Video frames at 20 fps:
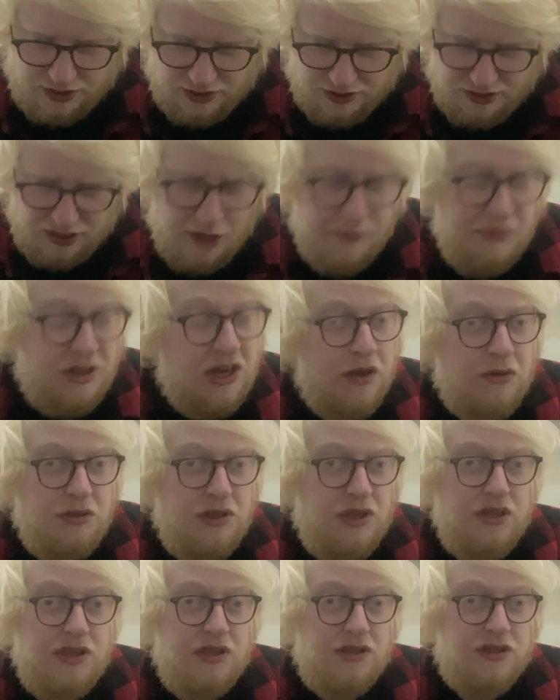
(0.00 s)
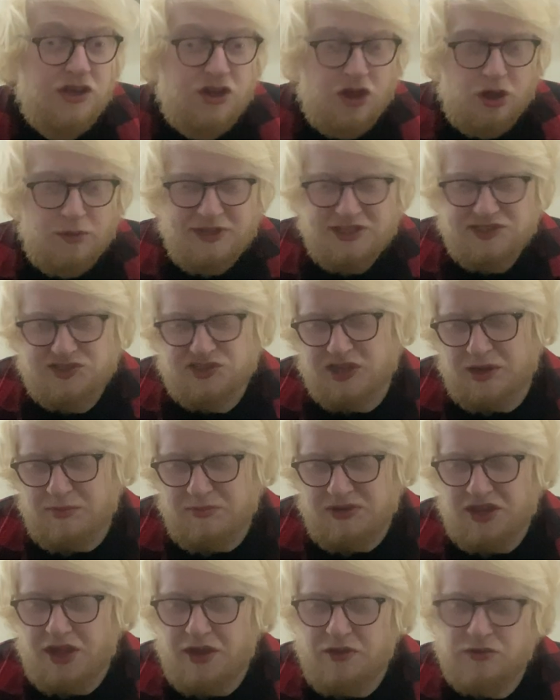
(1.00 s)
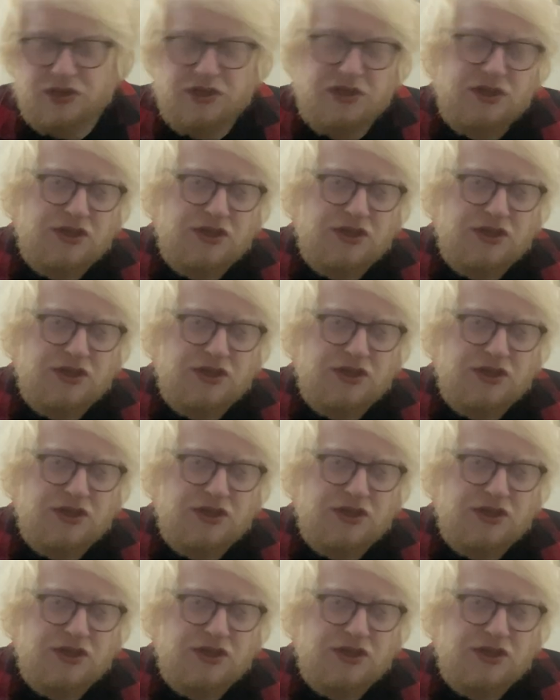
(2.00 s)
Let me know in the comments down below.